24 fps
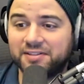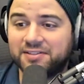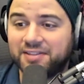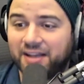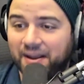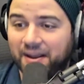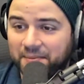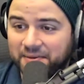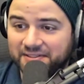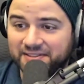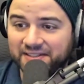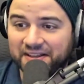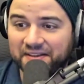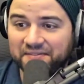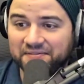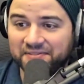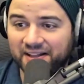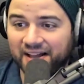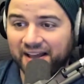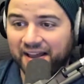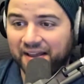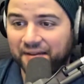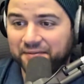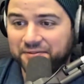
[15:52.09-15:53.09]
timed to save
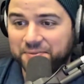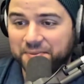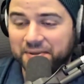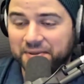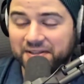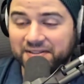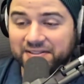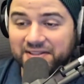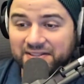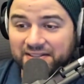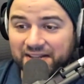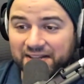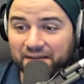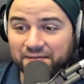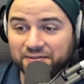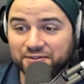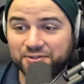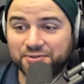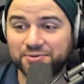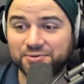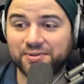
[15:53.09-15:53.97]
lives because he saves 2